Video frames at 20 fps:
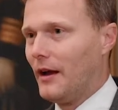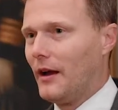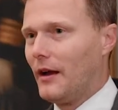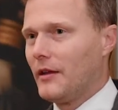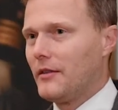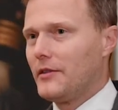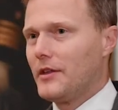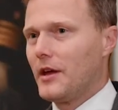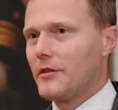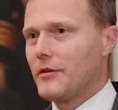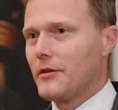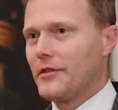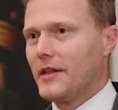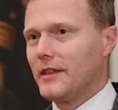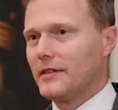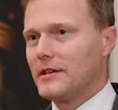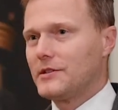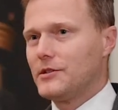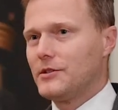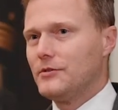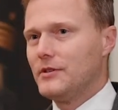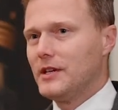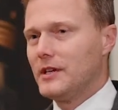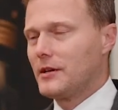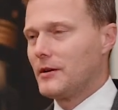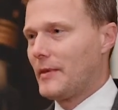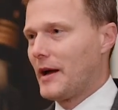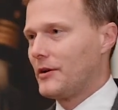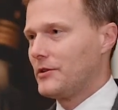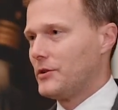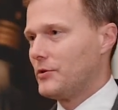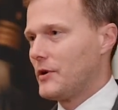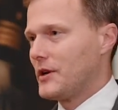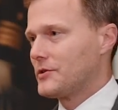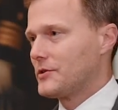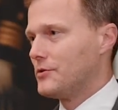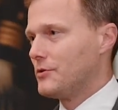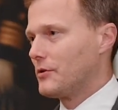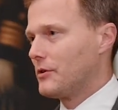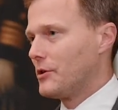The other thing that's unique about
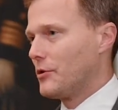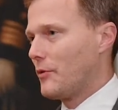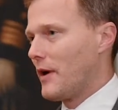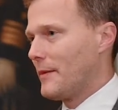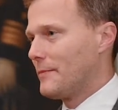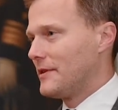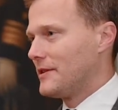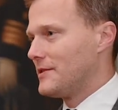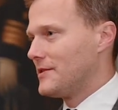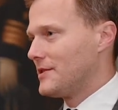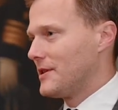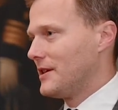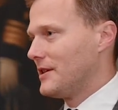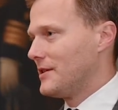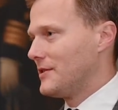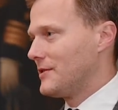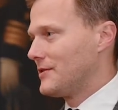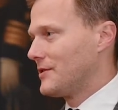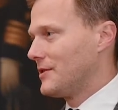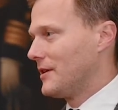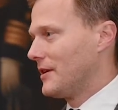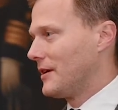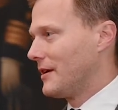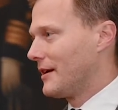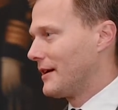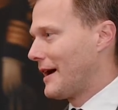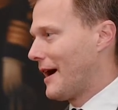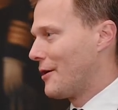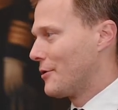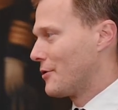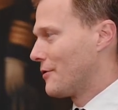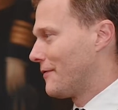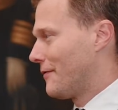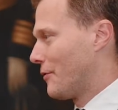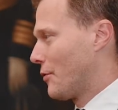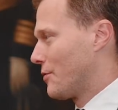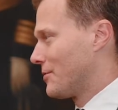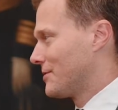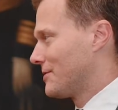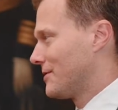U.S. nuclear weapons is
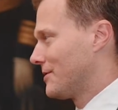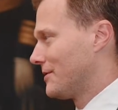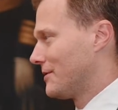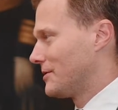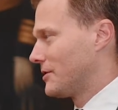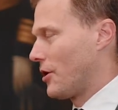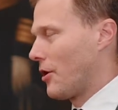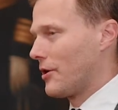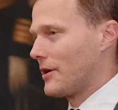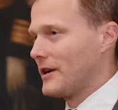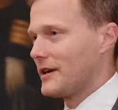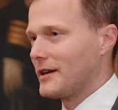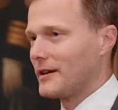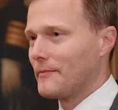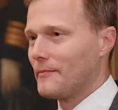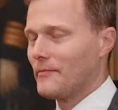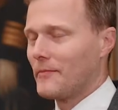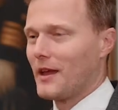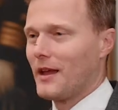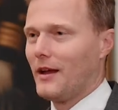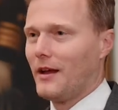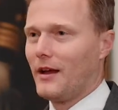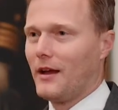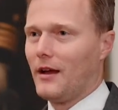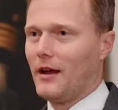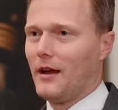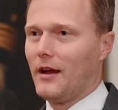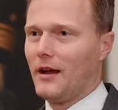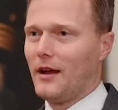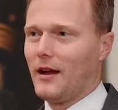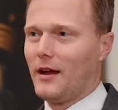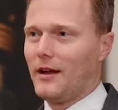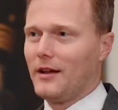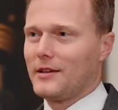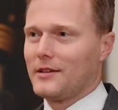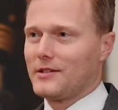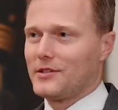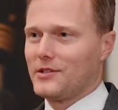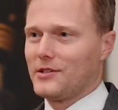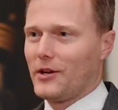counterforce targeting.
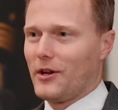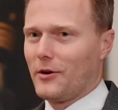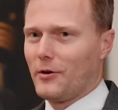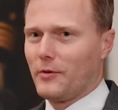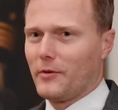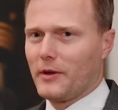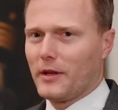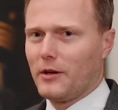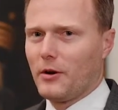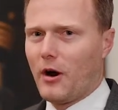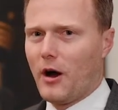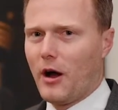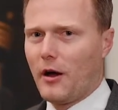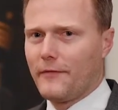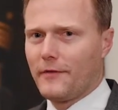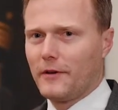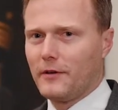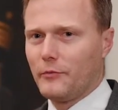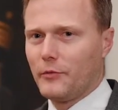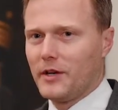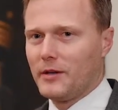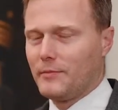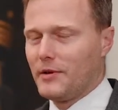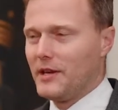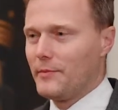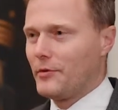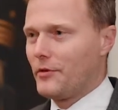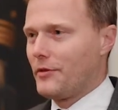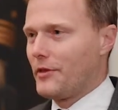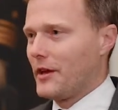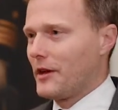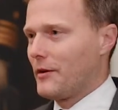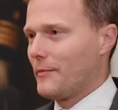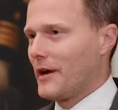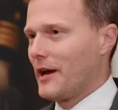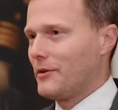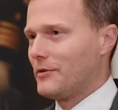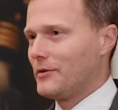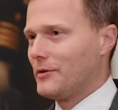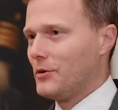So, you know, often when people think
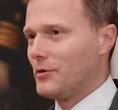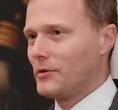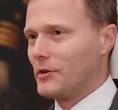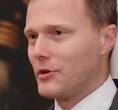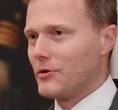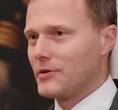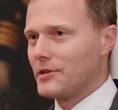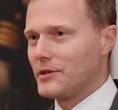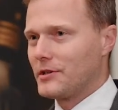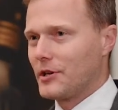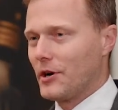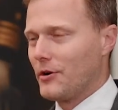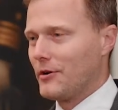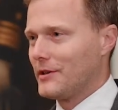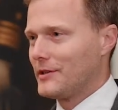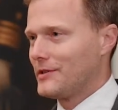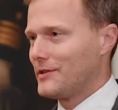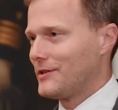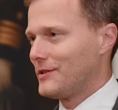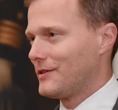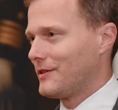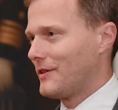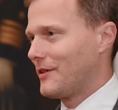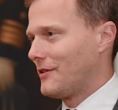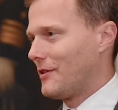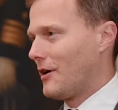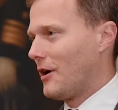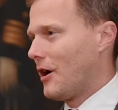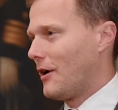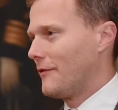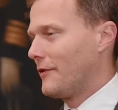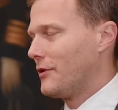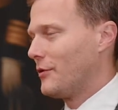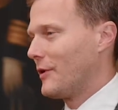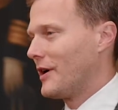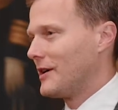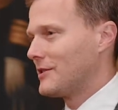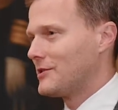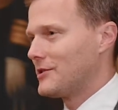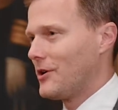about nuclear deterrence, often the
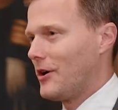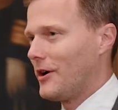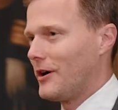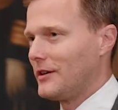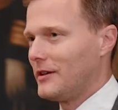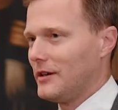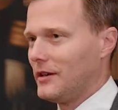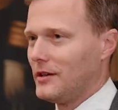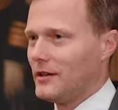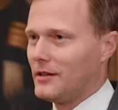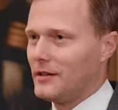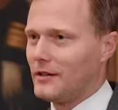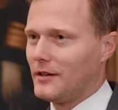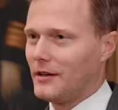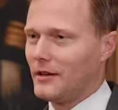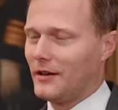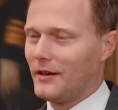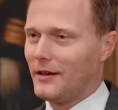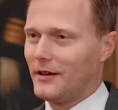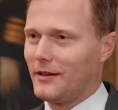way it's taught in